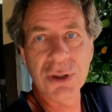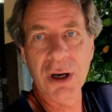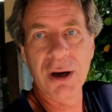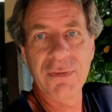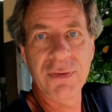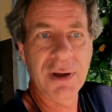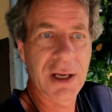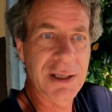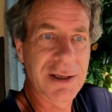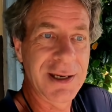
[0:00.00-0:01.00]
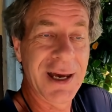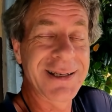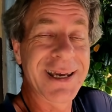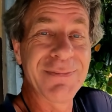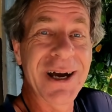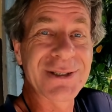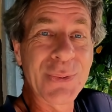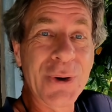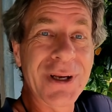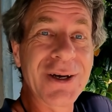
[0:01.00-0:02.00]
took off. He had to get back
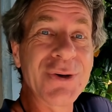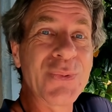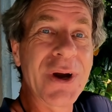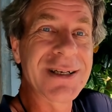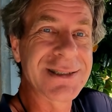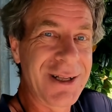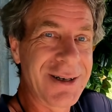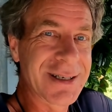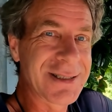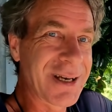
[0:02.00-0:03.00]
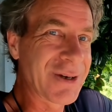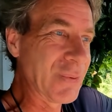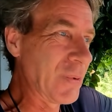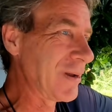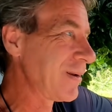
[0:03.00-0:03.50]
to work. He couldn't wait as long as I could